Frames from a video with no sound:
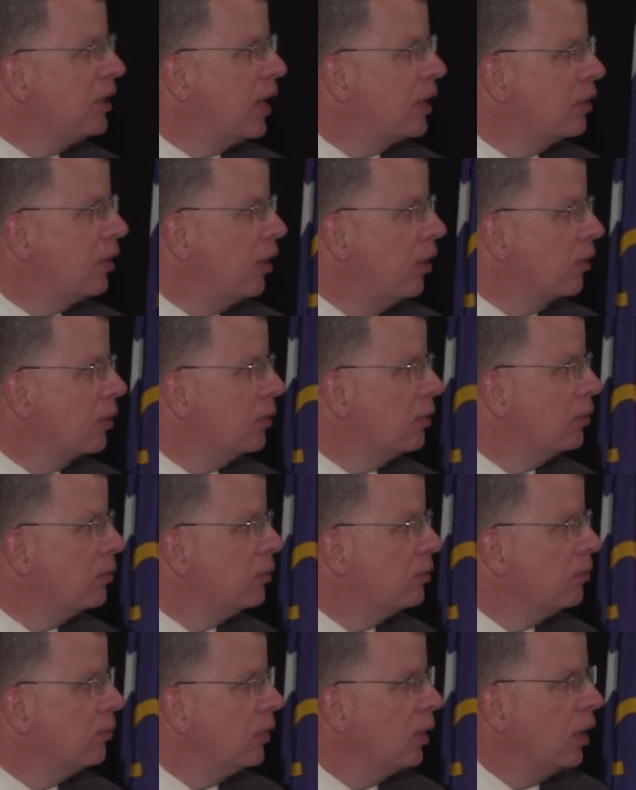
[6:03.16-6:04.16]
that dog.
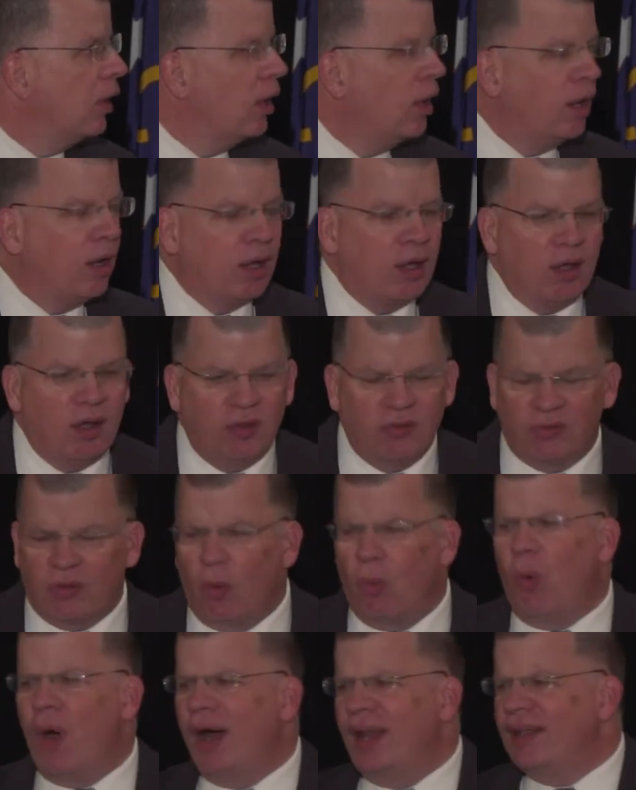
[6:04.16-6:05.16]
So
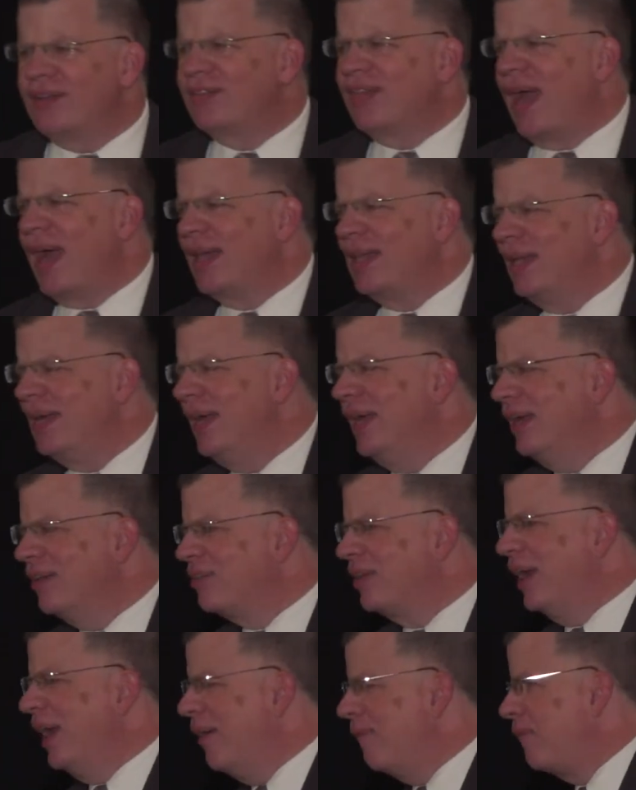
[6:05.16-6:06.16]
what exactly
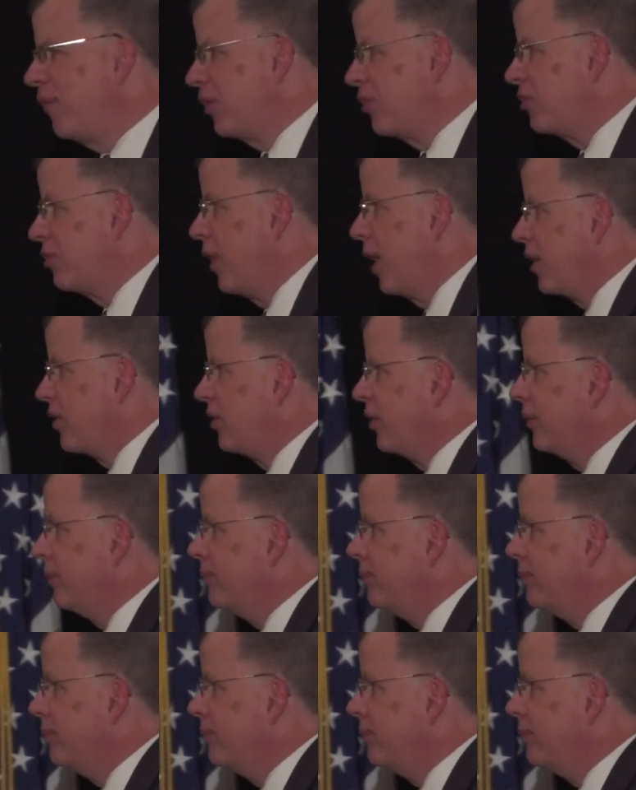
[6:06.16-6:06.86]
is infrastructure,